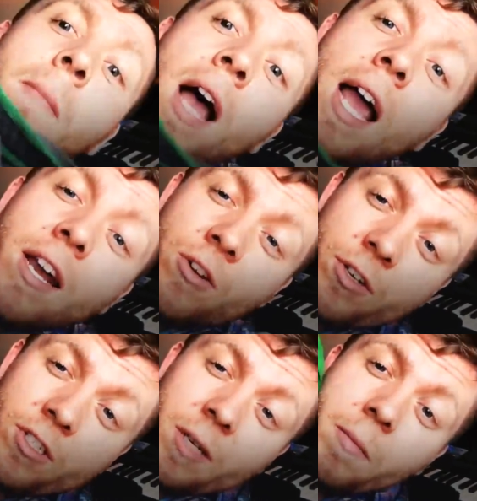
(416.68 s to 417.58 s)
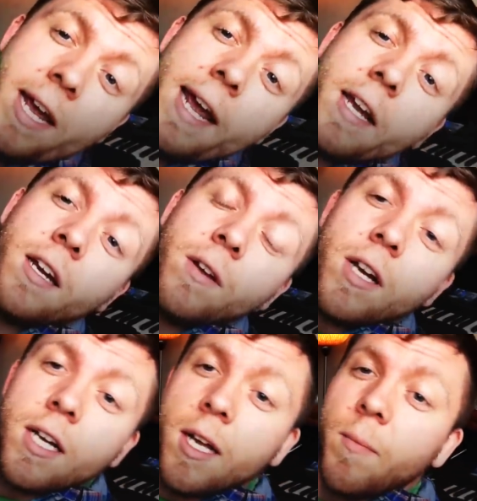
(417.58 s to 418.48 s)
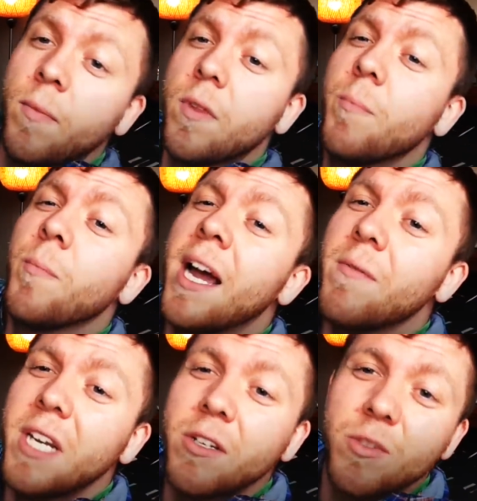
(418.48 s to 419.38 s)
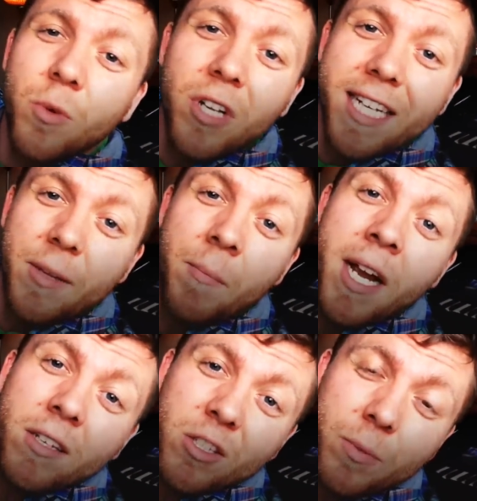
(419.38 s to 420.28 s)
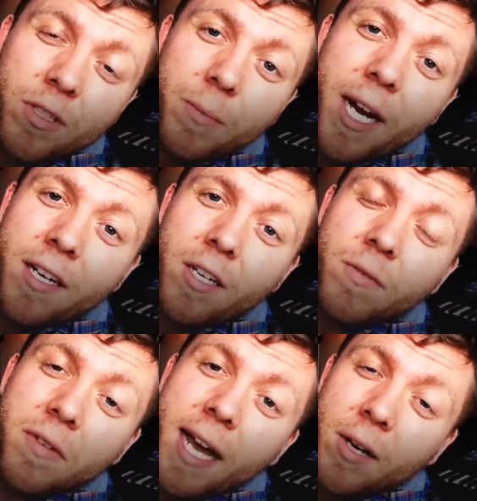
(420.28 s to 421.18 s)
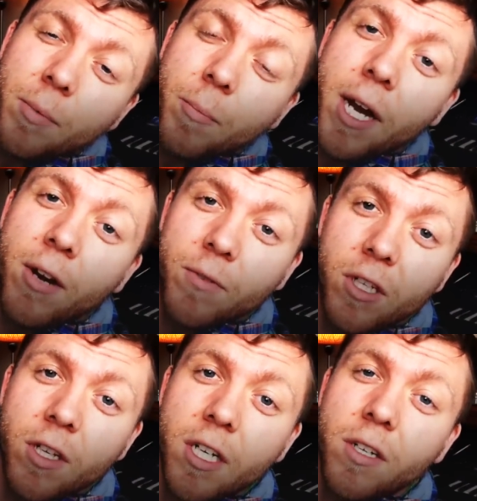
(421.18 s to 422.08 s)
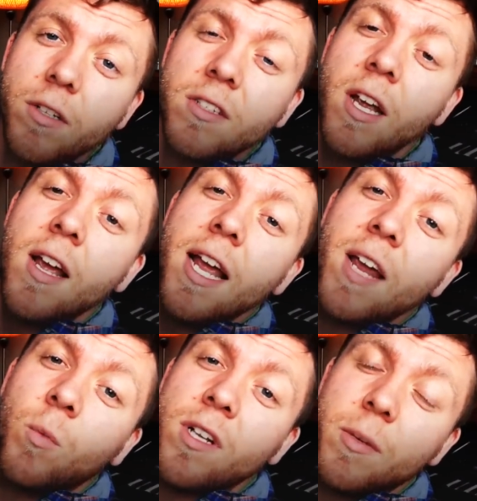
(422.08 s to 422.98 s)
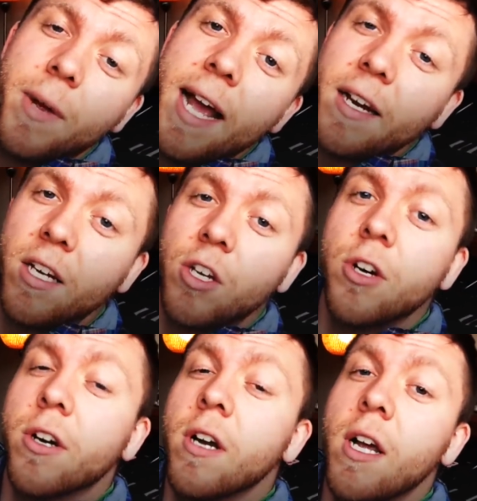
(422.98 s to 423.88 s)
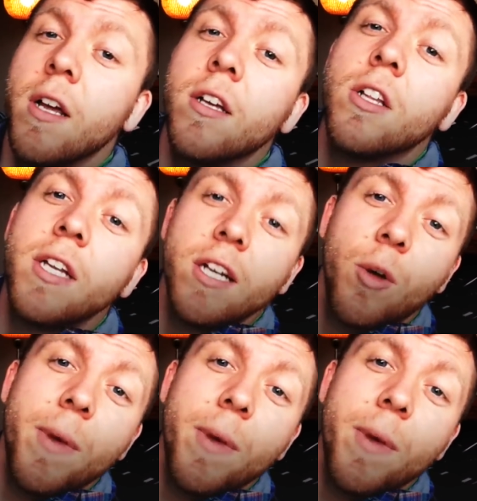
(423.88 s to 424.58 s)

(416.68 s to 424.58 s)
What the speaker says: my nursing bag. My video is more like the male's perspective of how to prepare for clinicals and what to pack in your clinical